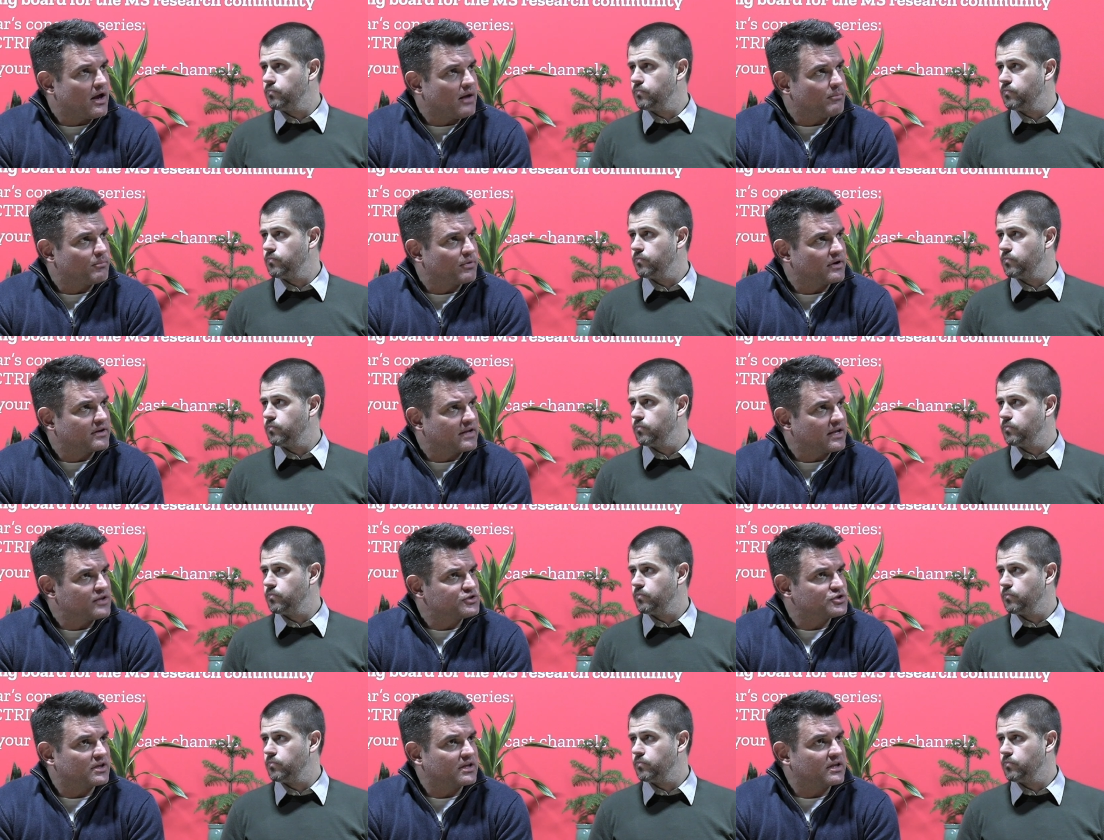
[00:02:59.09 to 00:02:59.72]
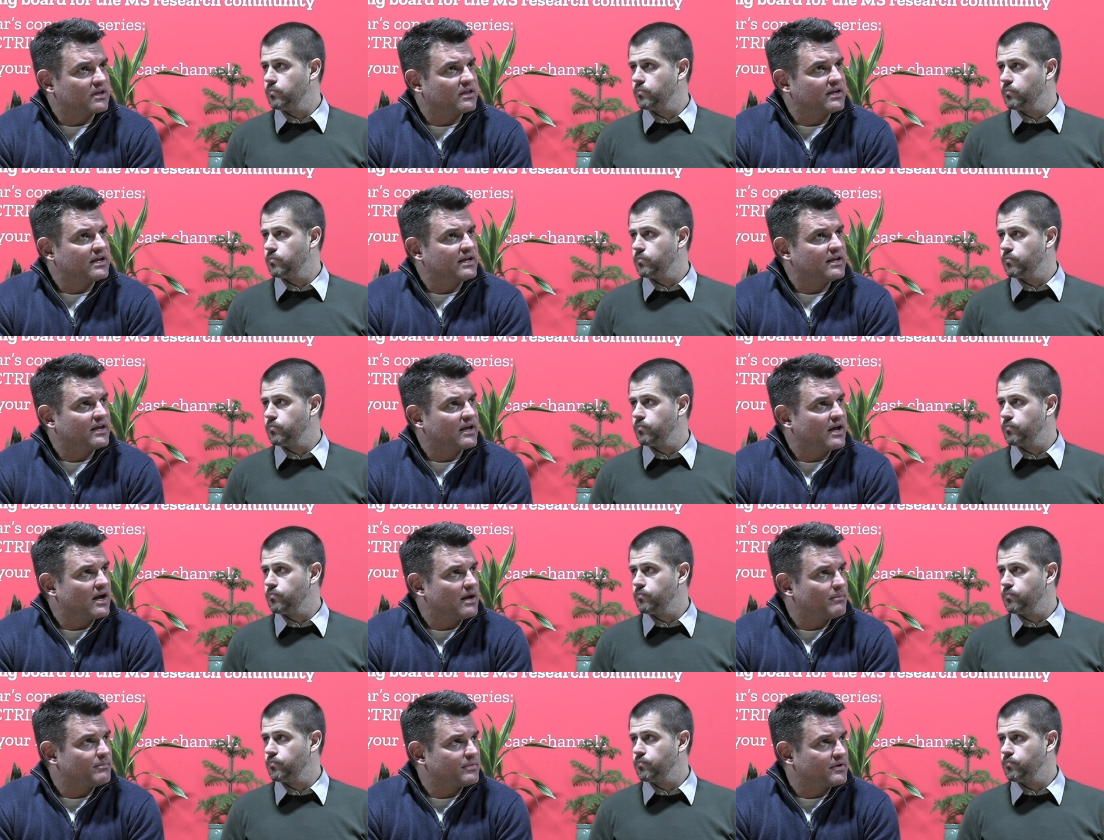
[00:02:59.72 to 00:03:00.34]
Speaker 1: potentially cleaning
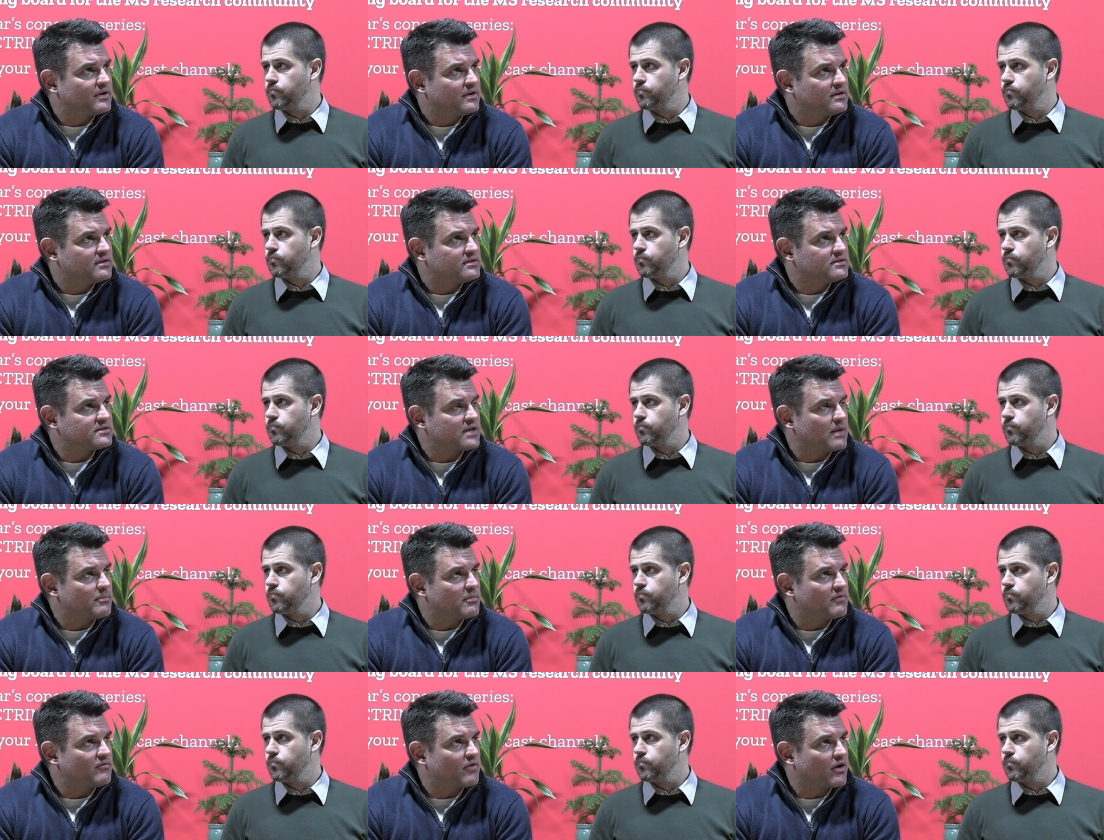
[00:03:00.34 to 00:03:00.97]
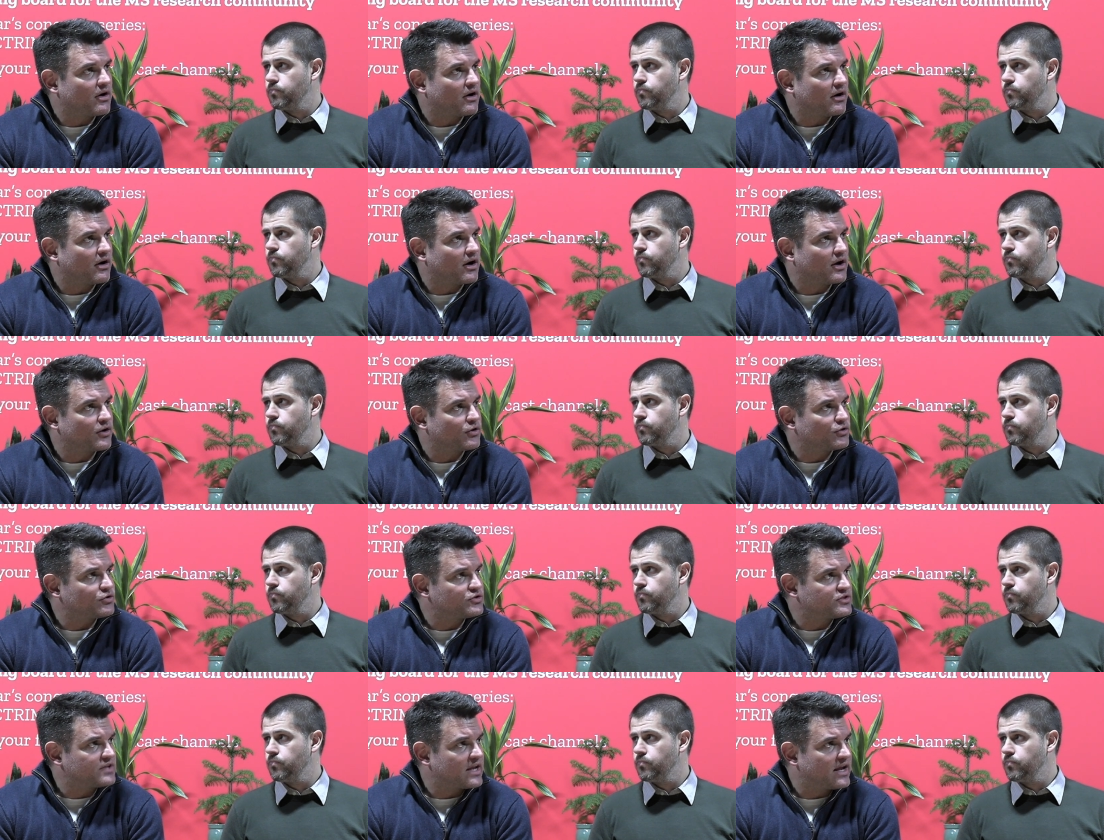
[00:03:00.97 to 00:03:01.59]
up some of our
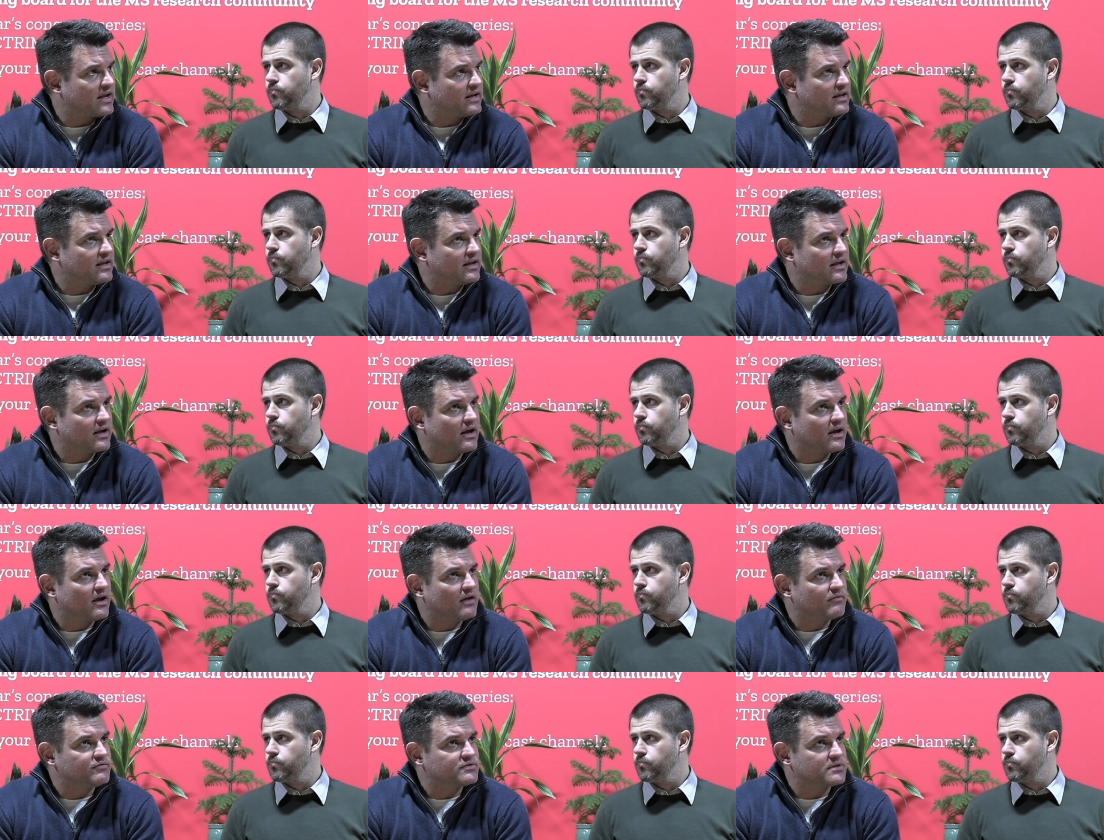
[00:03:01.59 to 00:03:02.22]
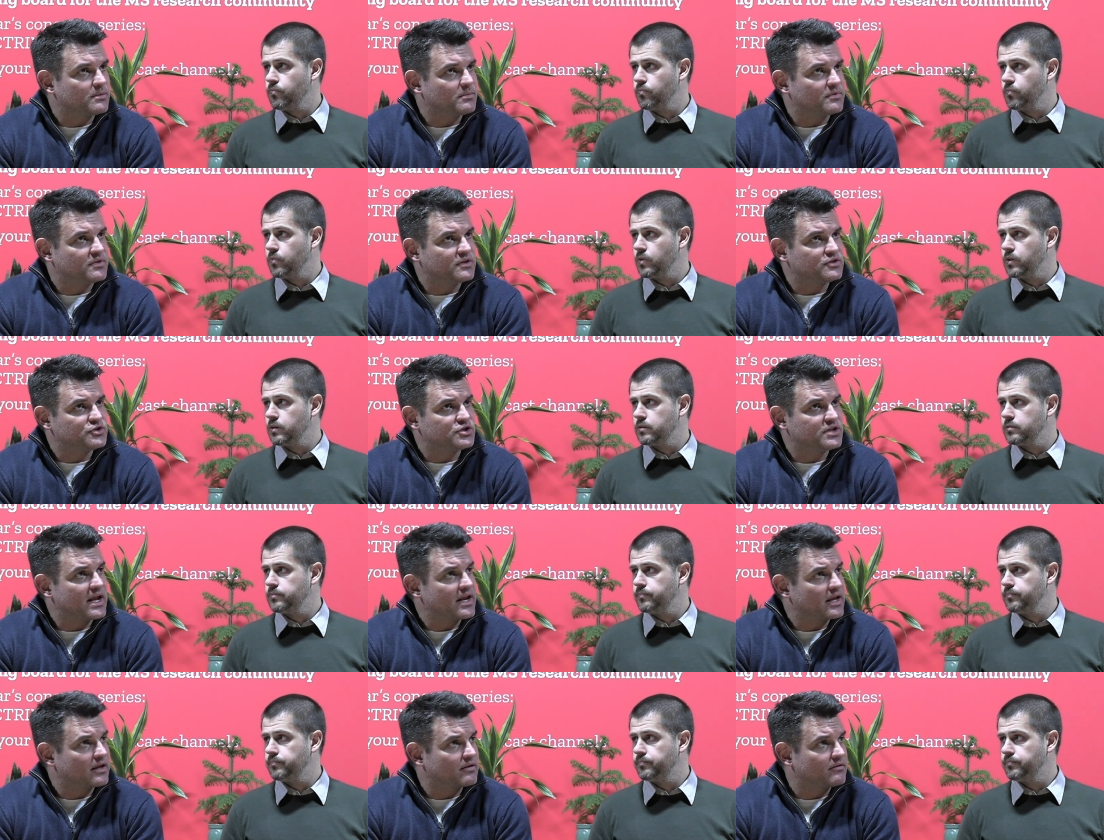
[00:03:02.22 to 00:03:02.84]
understanding of some of the
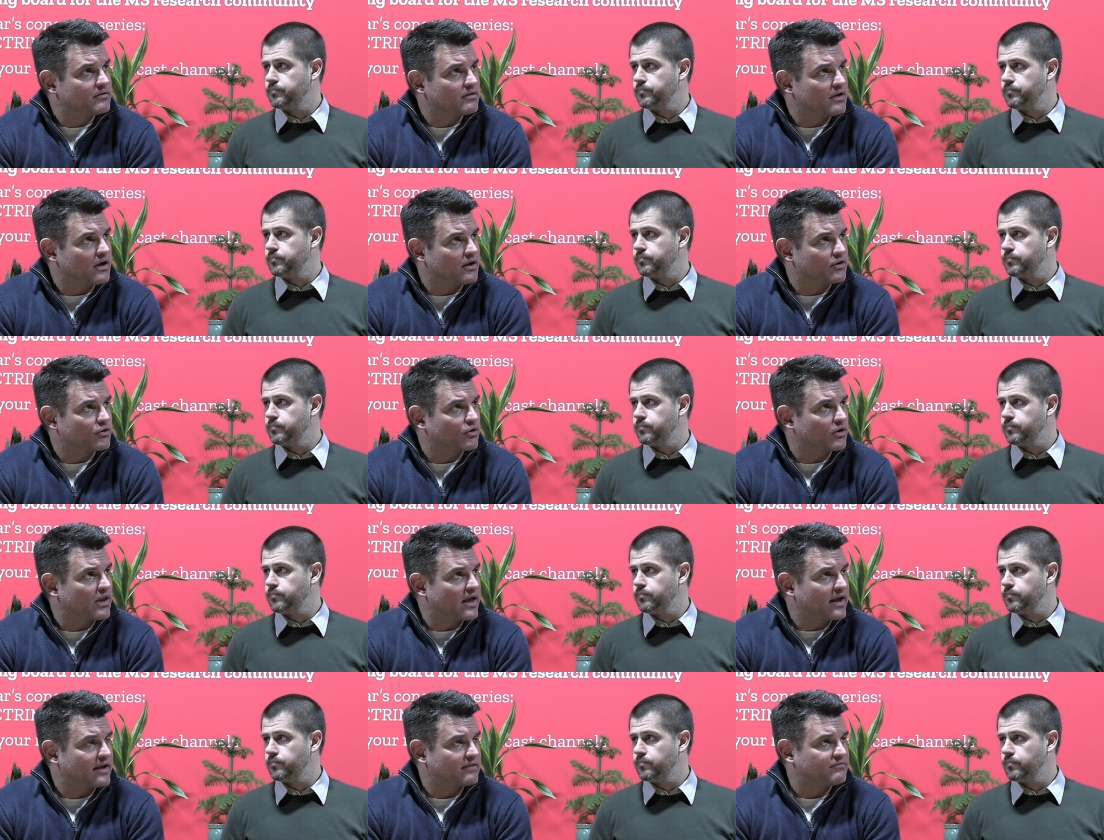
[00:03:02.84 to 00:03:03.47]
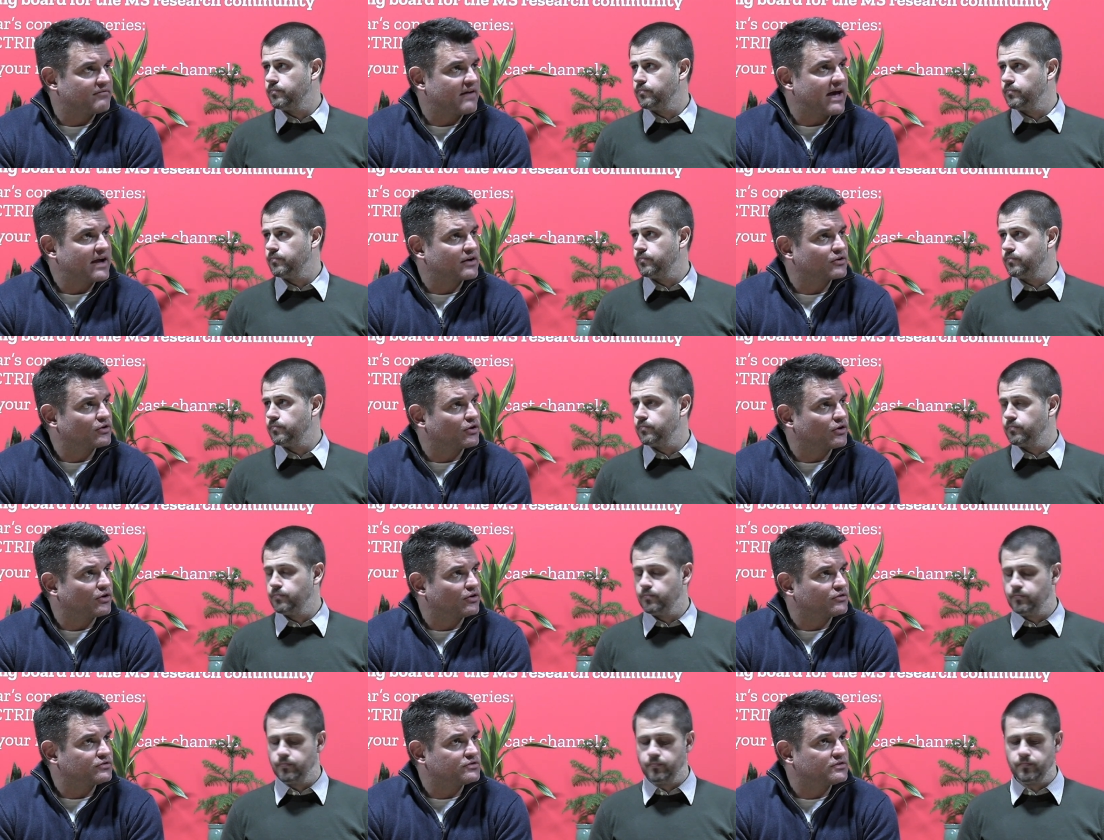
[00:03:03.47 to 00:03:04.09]
genetic underlying
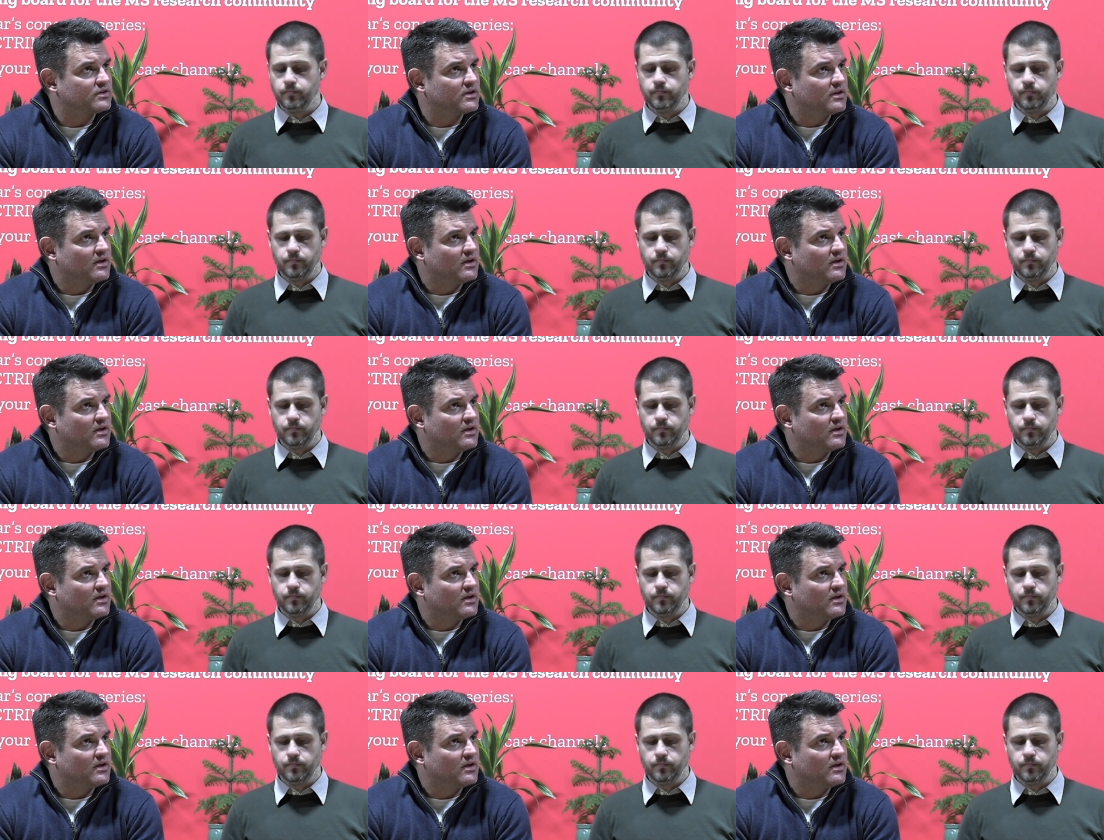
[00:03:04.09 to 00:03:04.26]
factors